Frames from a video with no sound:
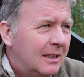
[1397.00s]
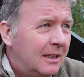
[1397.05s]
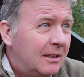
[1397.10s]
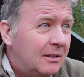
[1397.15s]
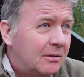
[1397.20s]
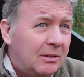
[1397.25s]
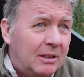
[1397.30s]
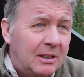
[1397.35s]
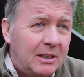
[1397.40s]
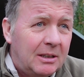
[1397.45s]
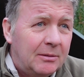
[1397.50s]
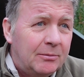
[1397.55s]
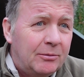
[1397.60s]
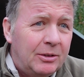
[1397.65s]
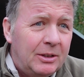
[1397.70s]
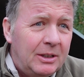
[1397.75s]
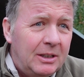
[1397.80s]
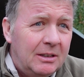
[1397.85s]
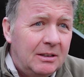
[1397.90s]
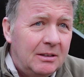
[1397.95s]
was really
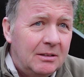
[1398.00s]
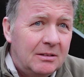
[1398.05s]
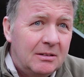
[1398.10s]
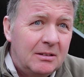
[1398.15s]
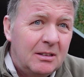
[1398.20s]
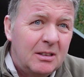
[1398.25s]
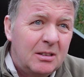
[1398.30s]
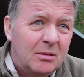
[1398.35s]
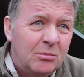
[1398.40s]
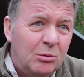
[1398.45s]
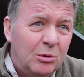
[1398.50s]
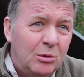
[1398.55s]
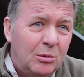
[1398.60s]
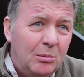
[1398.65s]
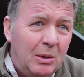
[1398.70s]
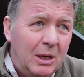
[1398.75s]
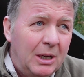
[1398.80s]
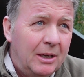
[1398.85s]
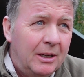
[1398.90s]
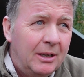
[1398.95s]
comfy, nice and
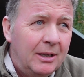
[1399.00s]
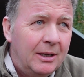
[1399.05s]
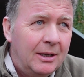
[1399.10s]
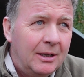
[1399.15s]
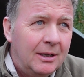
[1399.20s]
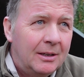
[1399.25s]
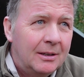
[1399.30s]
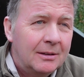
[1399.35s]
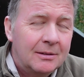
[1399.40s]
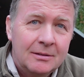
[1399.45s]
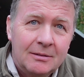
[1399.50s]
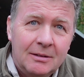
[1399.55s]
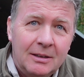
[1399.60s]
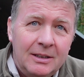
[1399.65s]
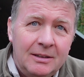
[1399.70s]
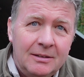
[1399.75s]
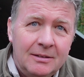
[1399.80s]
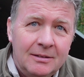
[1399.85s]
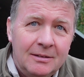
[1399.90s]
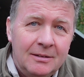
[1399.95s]
warm. It's
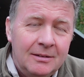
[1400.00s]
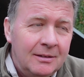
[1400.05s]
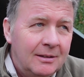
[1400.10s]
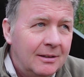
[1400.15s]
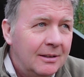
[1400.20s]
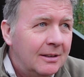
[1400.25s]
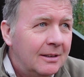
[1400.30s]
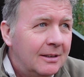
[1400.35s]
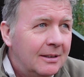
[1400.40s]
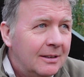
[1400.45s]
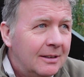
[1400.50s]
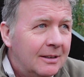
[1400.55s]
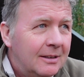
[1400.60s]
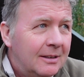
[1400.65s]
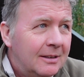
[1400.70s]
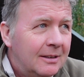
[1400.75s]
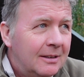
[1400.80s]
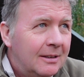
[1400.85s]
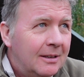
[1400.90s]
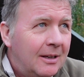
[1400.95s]
great,
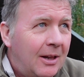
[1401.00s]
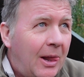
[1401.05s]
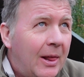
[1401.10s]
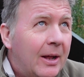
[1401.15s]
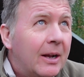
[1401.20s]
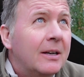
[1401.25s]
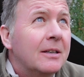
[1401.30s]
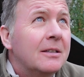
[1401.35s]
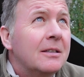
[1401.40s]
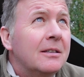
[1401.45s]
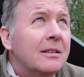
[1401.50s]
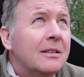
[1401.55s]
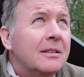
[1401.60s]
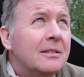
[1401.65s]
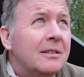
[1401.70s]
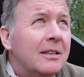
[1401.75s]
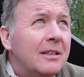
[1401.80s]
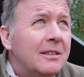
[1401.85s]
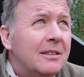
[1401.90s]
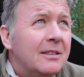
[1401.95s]
and it's a
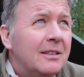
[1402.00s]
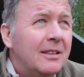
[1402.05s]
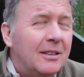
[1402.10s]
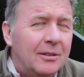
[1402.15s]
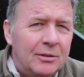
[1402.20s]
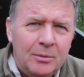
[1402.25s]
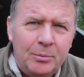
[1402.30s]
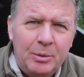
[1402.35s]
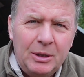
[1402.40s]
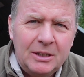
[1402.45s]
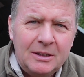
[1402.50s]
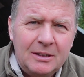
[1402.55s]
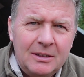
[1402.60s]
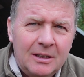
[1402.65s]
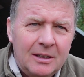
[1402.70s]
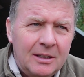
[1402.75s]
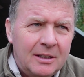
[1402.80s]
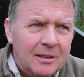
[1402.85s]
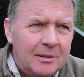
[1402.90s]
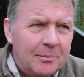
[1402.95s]
nice day today. It was a bit.
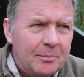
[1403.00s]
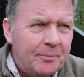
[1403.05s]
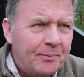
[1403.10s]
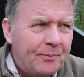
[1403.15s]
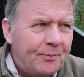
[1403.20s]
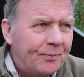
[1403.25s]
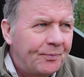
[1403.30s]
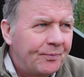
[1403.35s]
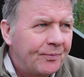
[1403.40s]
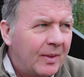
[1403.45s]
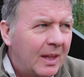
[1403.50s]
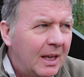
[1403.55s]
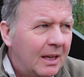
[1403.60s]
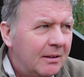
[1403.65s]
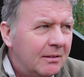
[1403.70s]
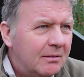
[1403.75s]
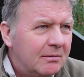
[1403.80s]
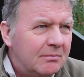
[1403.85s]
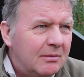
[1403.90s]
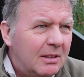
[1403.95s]

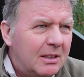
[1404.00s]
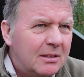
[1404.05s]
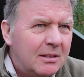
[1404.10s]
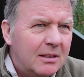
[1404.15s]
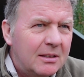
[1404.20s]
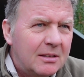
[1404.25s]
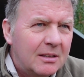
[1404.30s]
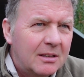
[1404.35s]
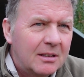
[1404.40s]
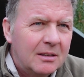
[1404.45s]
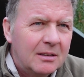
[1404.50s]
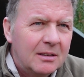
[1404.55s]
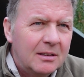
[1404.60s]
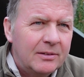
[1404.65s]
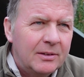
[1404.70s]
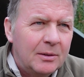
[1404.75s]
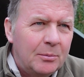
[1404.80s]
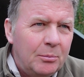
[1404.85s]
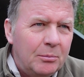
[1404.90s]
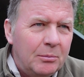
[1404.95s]
There's a kind
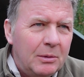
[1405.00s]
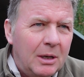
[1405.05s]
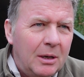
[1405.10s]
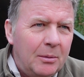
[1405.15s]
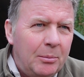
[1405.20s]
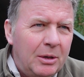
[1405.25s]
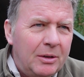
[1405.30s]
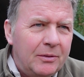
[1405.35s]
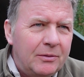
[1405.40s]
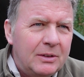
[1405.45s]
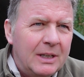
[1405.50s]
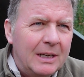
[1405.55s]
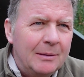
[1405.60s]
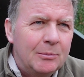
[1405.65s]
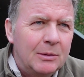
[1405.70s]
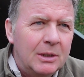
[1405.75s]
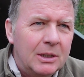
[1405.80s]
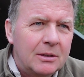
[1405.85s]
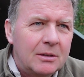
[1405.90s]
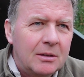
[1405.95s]
of a bit of
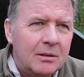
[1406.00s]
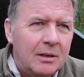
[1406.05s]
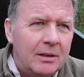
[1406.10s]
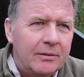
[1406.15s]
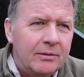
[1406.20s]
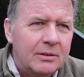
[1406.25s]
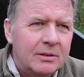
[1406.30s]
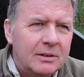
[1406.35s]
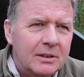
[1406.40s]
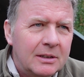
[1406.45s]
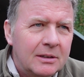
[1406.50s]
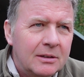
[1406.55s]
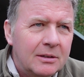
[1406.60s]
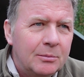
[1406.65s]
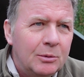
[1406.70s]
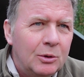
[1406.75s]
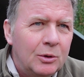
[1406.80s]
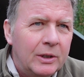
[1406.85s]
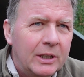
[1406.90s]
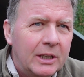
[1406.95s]
dampness on everything this
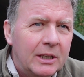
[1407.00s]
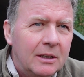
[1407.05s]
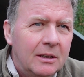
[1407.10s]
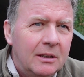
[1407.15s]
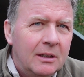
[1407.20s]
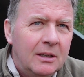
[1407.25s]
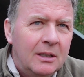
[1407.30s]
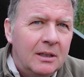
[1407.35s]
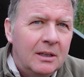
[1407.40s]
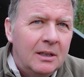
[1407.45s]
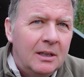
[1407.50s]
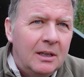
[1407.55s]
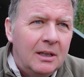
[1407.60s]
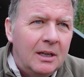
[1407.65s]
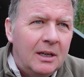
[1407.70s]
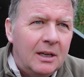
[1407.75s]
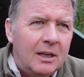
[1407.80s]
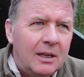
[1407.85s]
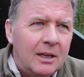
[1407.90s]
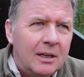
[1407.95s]
morning.
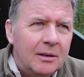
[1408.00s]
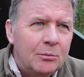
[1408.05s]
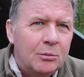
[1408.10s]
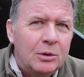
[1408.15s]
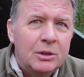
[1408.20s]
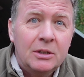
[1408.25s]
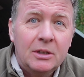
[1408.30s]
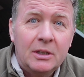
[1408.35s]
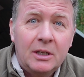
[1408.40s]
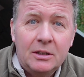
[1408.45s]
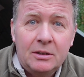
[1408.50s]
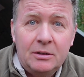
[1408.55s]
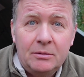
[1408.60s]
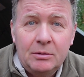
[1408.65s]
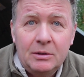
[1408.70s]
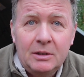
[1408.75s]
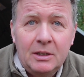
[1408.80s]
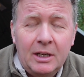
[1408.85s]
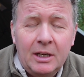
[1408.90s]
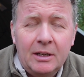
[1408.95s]
Which I guess you
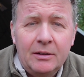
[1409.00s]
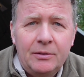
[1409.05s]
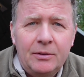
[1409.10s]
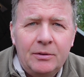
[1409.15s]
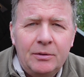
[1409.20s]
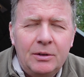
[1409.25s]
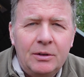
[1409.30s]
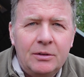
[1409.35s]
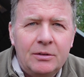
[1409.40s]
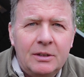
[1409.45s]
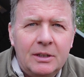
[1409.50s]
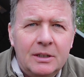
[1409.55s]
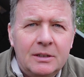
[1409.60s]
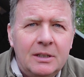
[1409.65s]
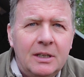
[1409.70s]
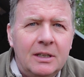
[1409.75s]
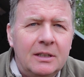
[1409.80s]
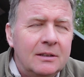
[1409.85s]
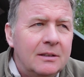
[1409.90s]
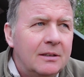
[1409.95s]
wouldn't get if you were using a
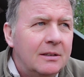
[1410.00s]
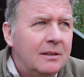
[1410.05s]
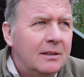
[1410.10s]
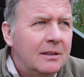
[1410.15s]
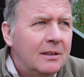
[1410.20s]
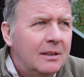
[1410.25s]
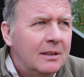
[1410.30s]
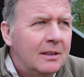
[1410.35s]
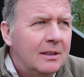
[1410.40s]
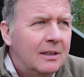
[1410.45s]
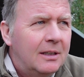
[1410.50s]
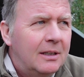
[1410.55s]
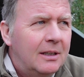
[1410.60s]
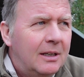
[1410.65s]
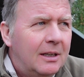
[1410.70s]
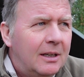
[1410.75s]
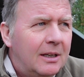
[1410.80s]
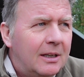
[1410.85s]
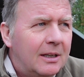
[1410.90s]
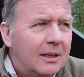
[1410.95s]
tent.
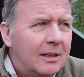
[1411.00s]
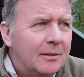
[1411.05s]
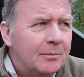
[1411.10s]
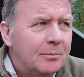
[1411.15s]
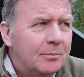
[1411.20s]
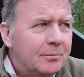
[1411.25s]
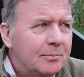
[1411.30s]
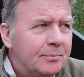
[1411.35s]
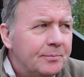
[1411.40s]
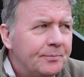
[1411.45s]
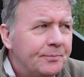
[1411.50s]
No,